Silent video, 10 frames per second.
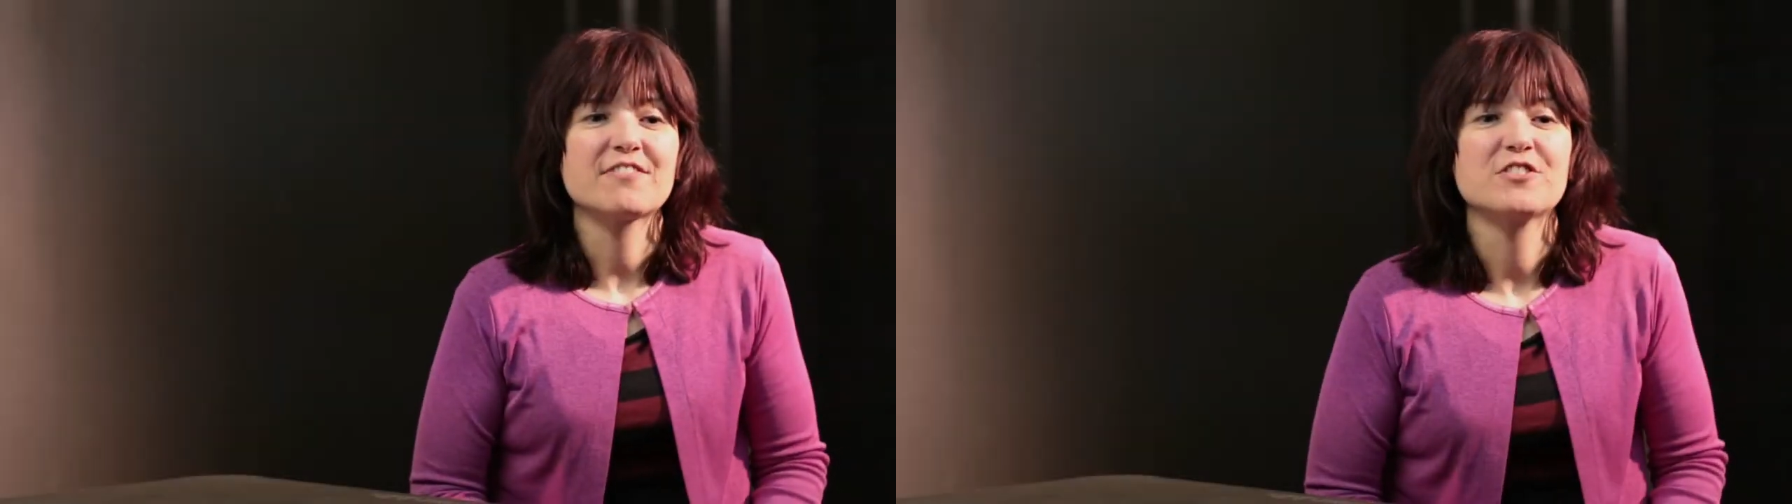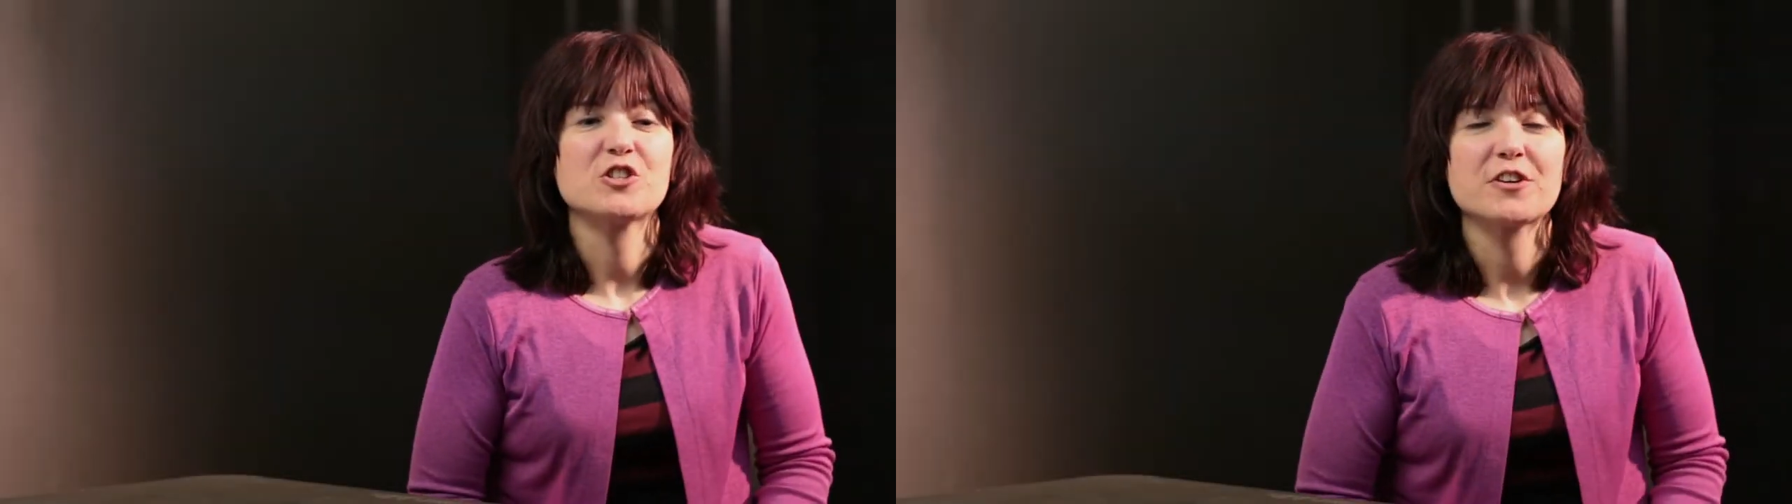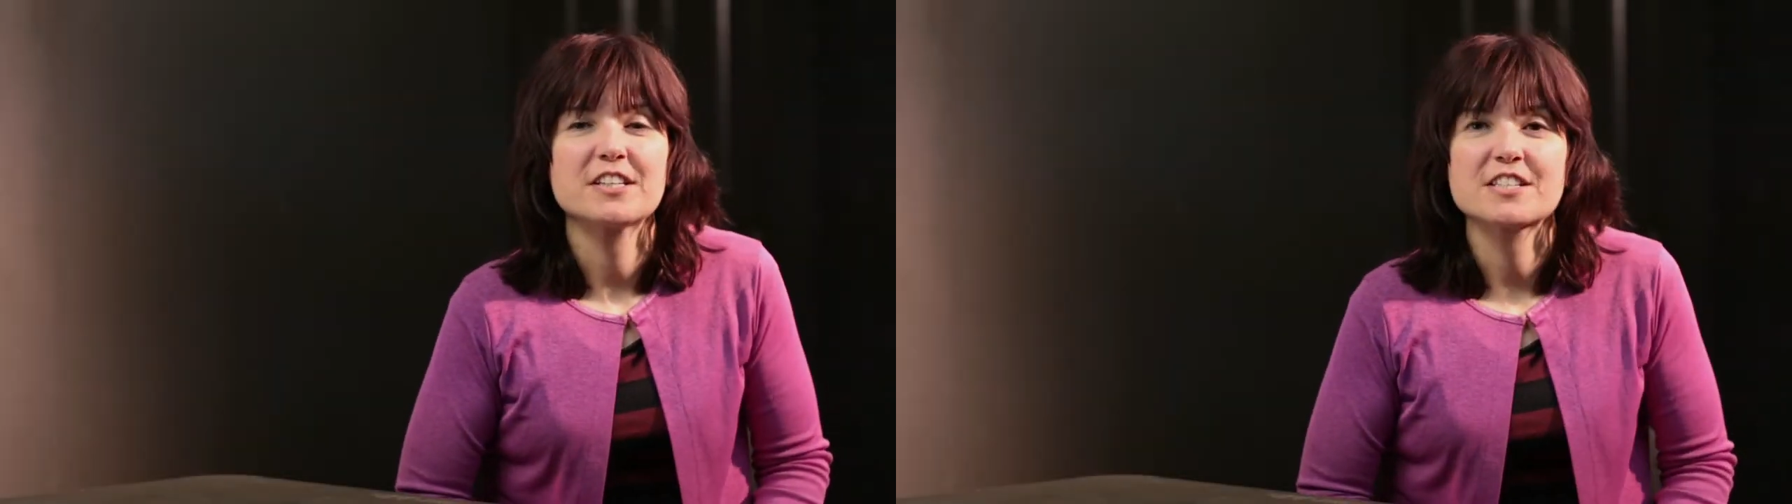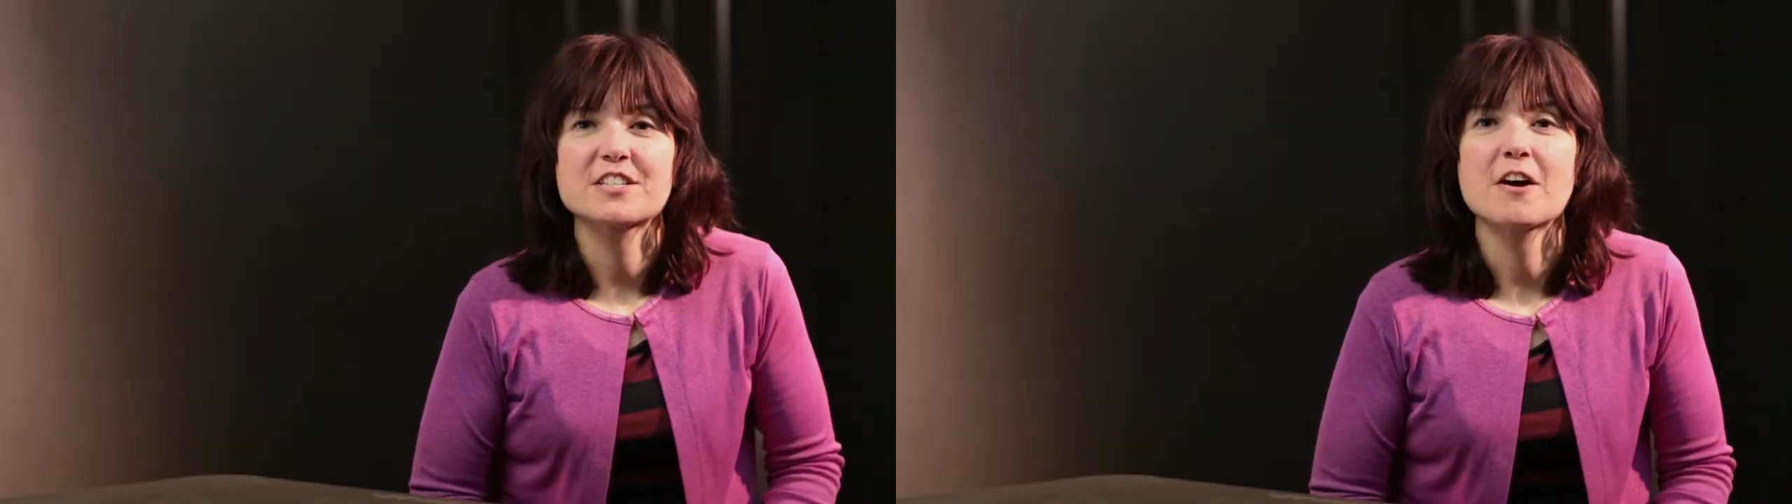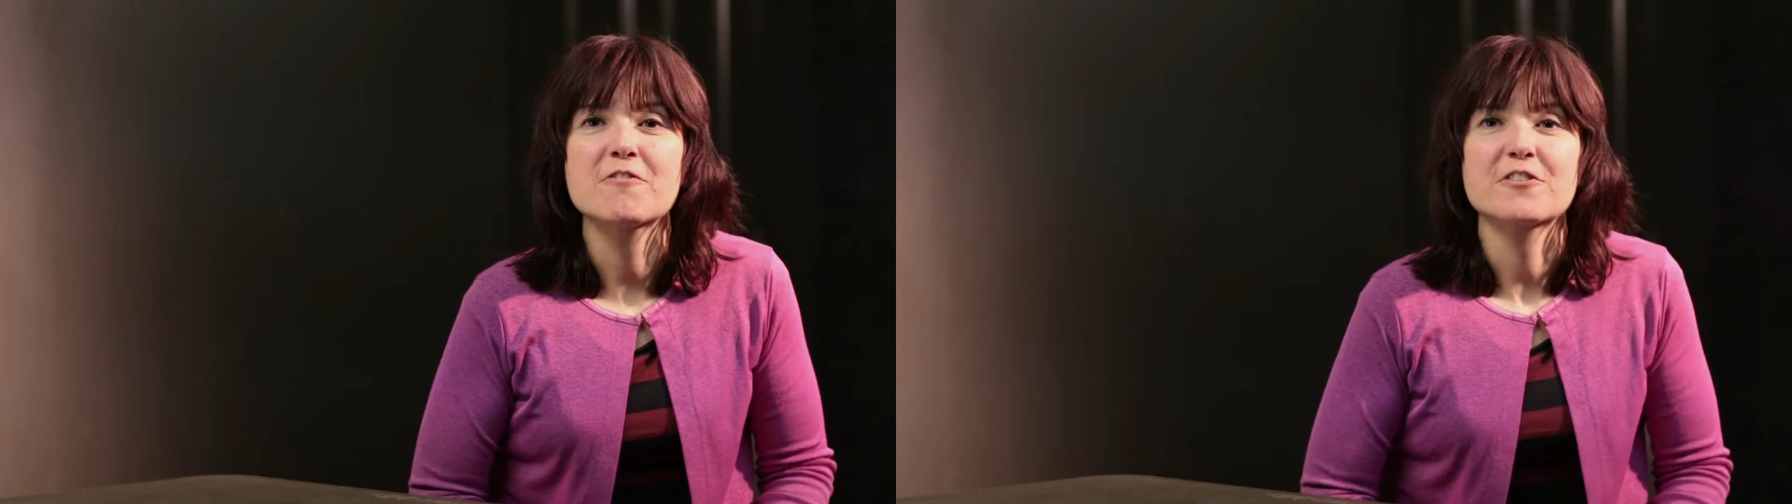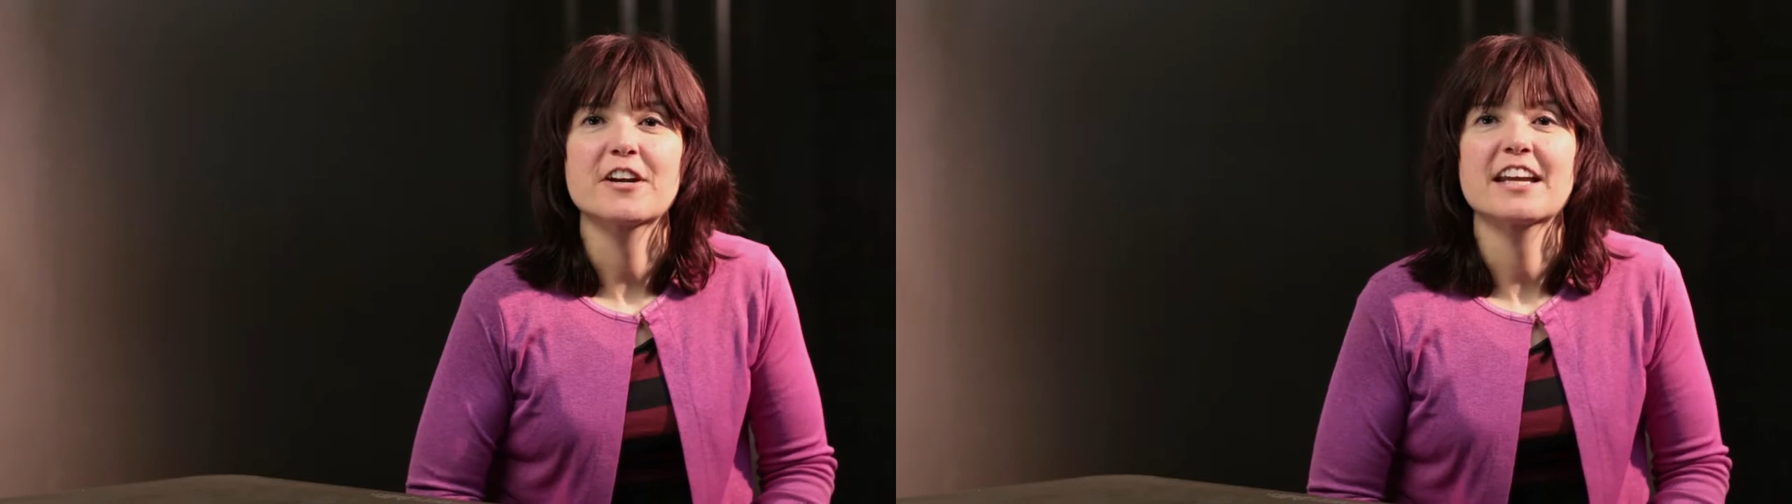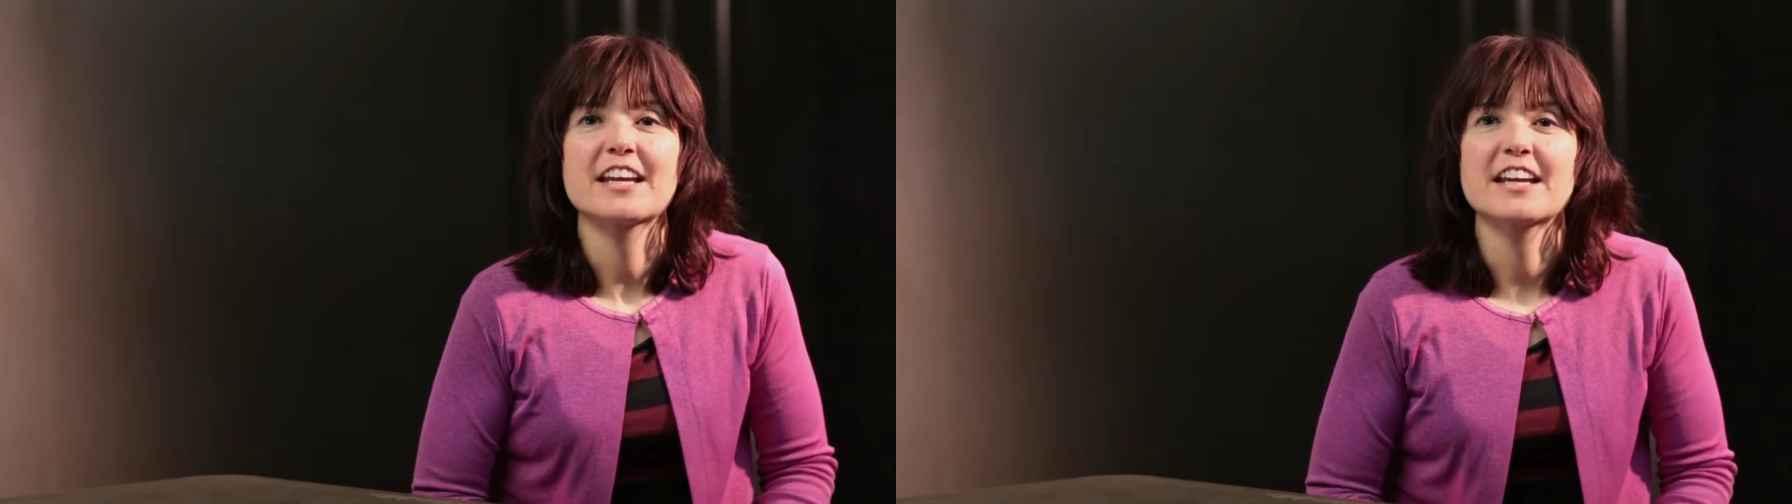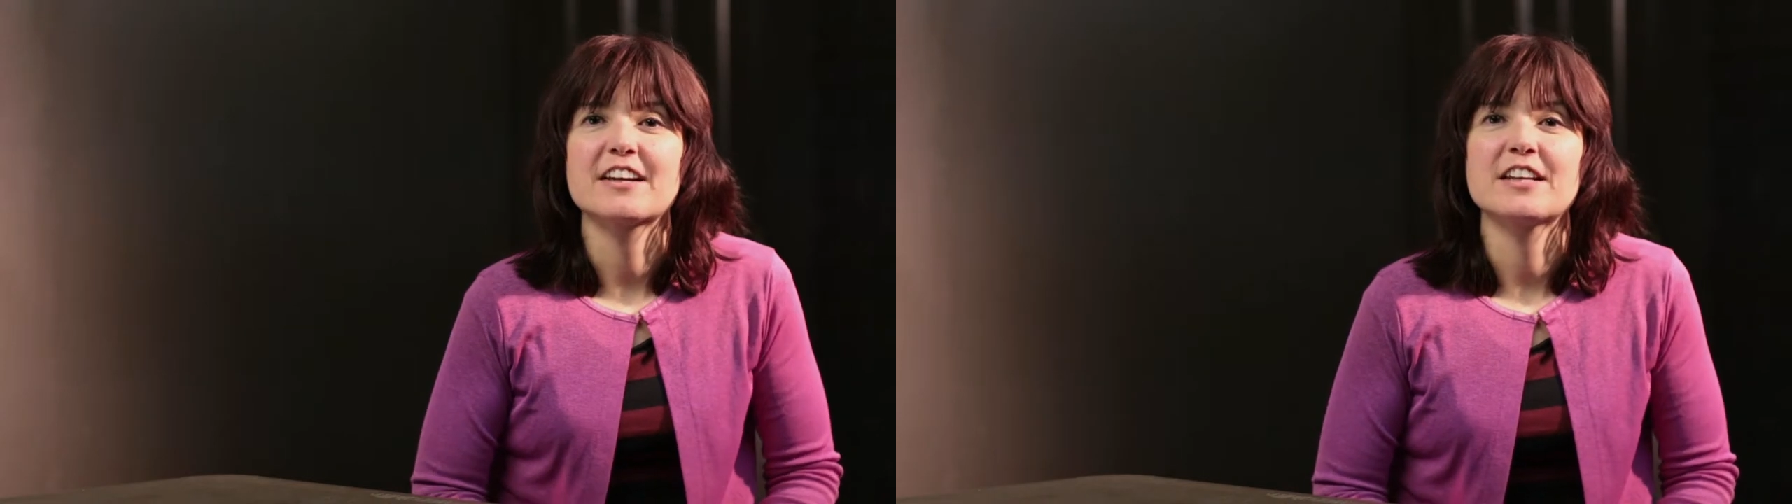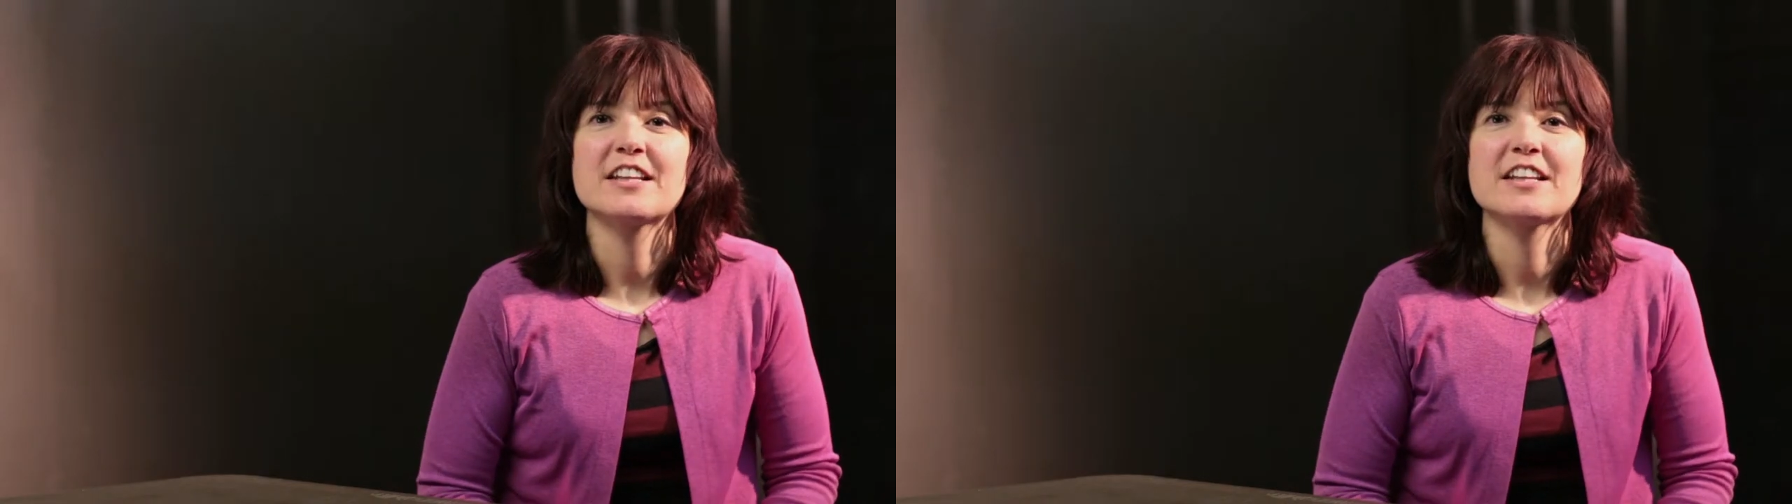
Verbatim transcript: I'm enjoying discovering